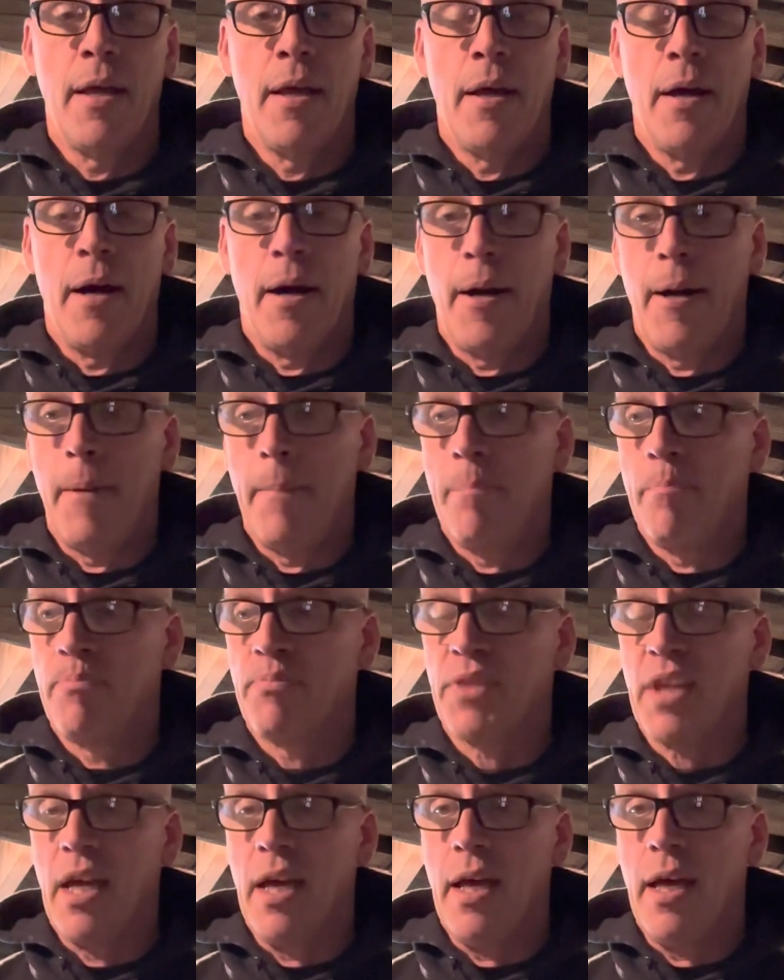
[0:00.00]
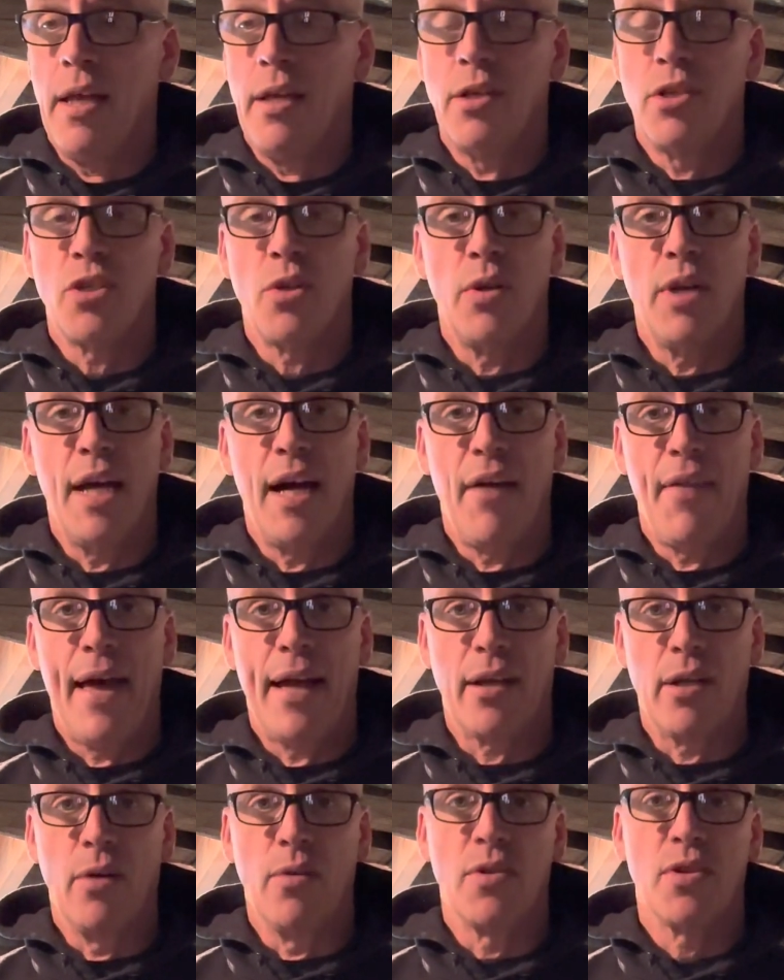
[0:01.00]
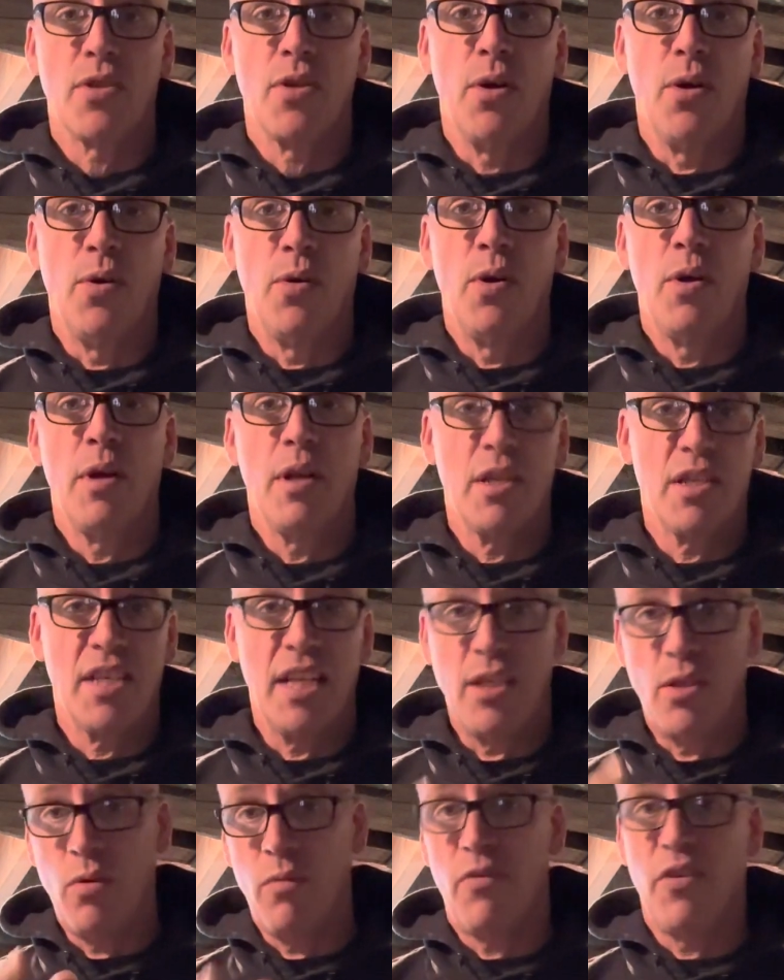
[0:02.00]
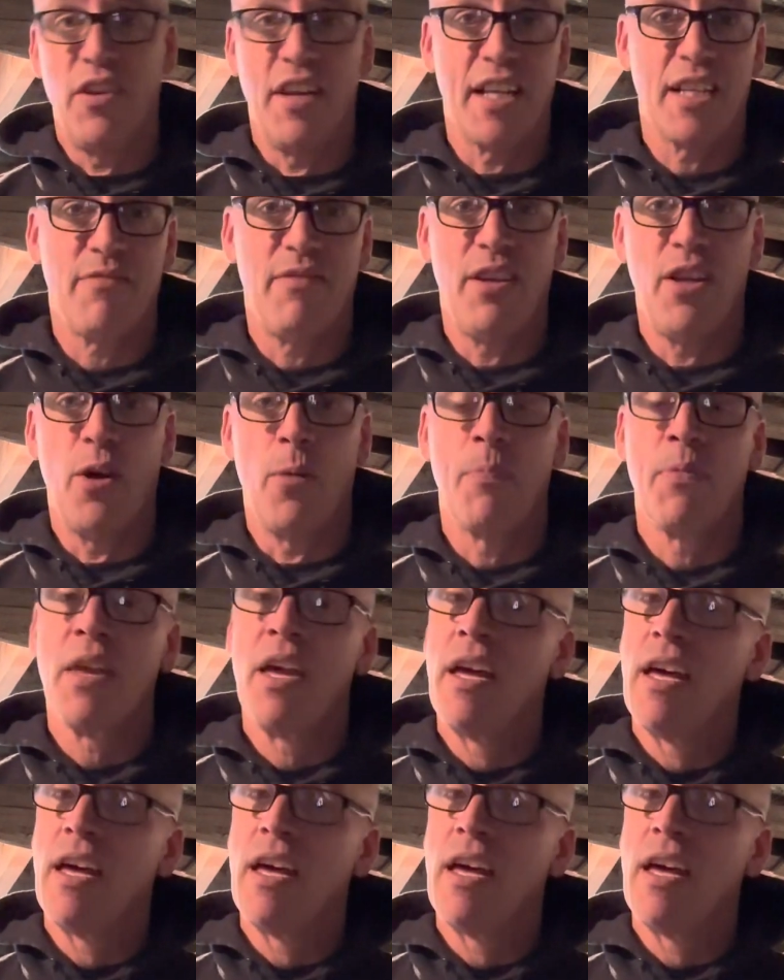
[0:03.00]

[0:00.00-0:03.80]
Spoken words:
and show you how that goes. So stay tuned for the next video.